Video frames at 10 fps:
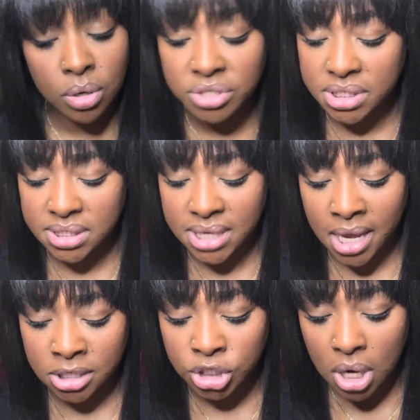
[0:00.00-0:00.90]
if she's a
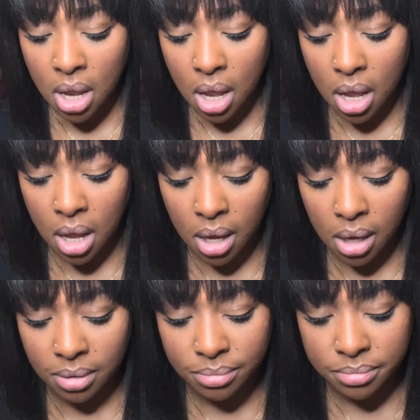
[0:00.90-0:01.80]
Sag,
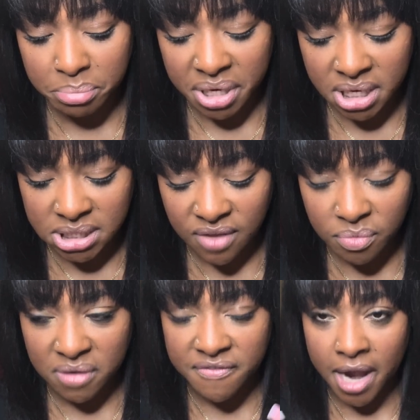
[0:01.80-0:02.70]
but it is giving
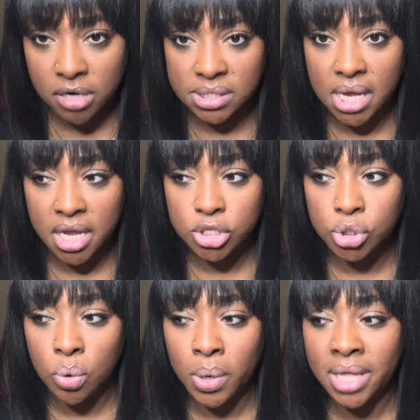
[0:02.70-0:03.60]
me fire sign.
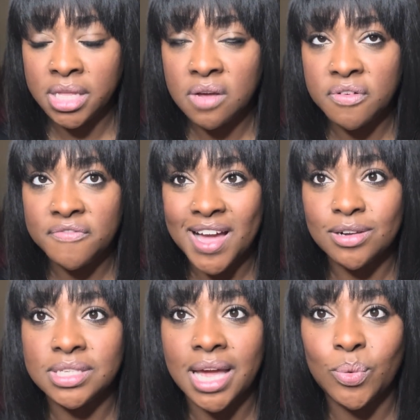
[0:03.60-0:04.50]
So when I think of a
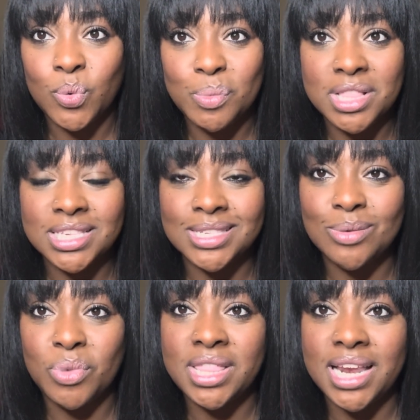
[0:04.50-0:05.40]
fire sign woman, this is
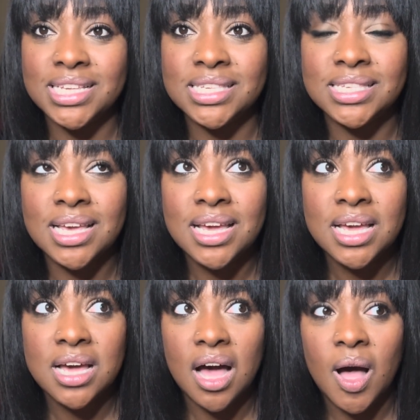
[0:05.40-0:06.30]
someone that is
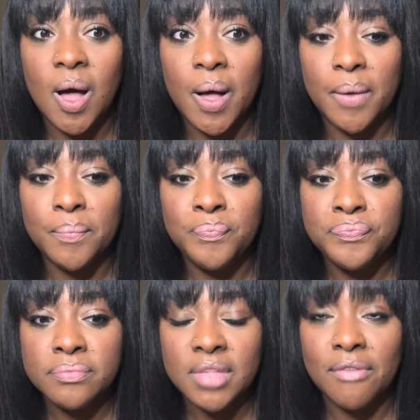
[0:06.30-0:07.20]

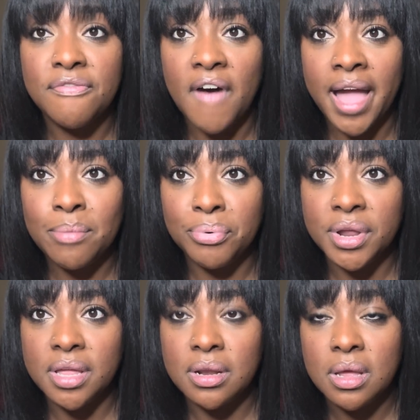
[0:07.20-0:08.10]

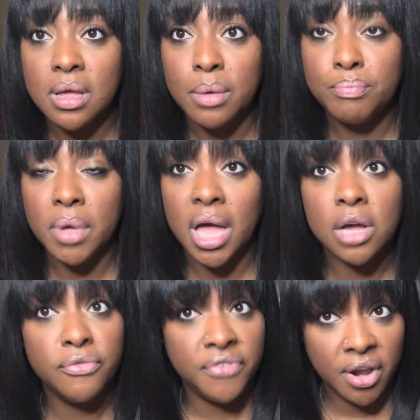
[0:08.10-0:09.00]
vibrant,
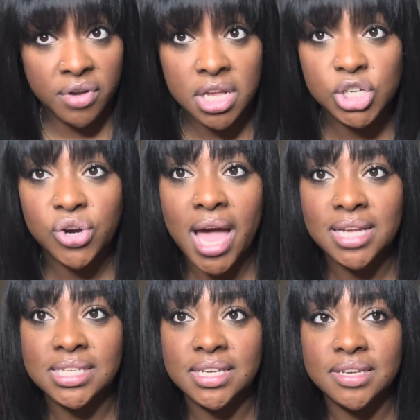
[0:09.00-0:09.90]
very
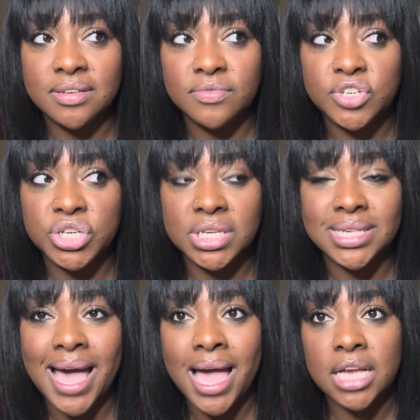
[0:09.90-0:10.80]
attractive. She's
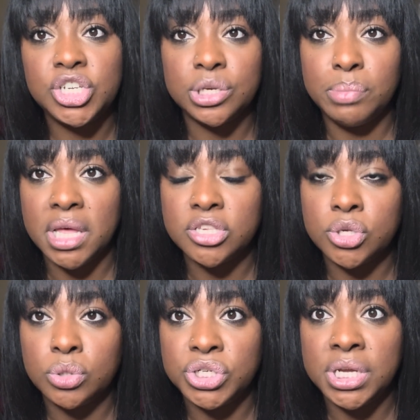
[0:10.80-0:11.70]
action-based,
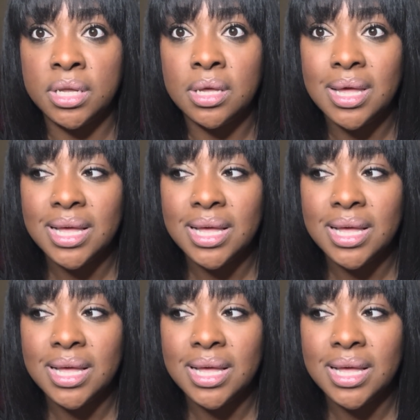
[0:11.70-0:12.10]
so she